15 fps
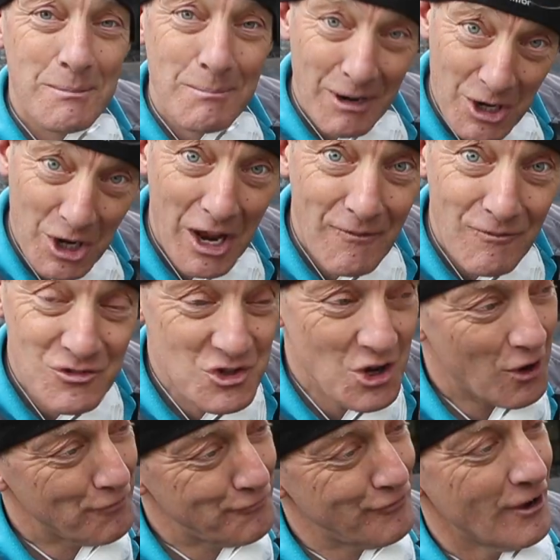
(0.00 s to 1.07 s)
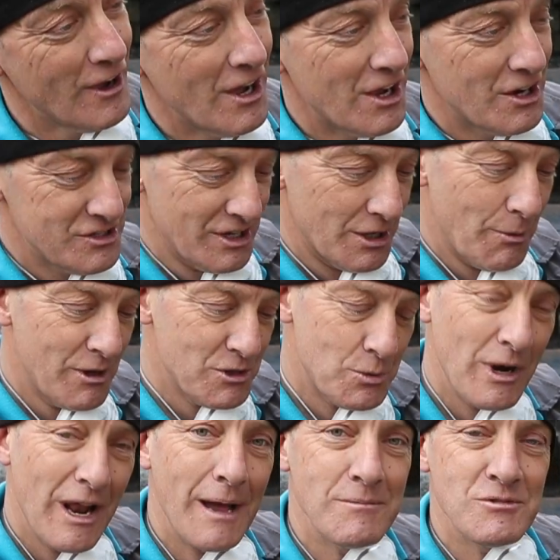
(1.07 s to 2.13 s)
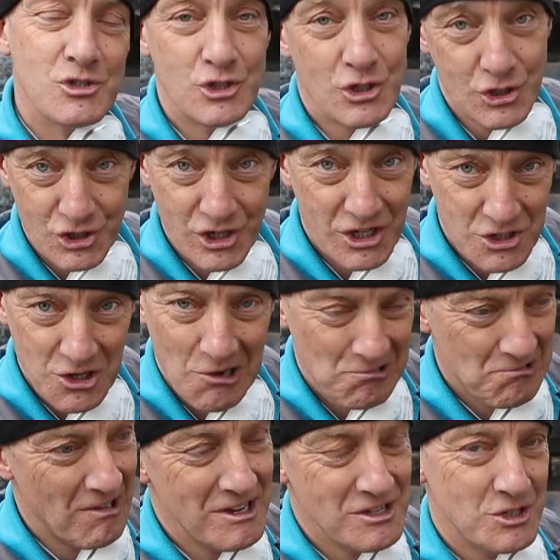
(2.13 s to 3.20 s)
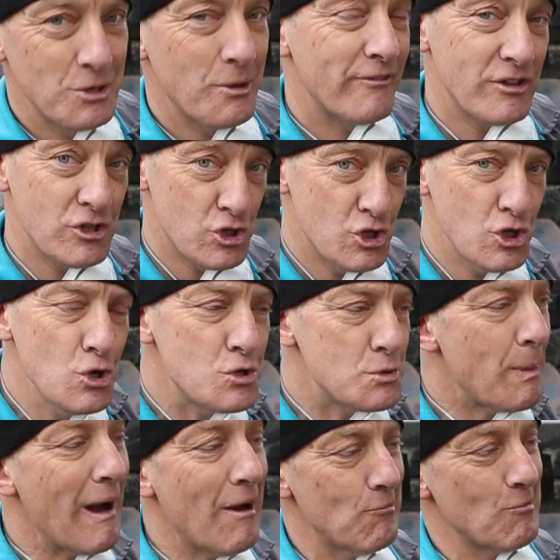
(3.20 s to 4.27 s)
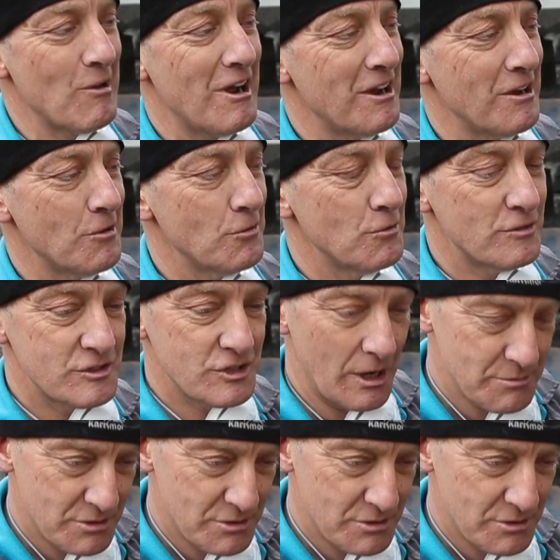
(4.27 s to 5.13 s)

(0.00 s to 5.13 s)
gloves off, because otherwise what happens is it sticks like crazy and you have this huge battle going on all the time.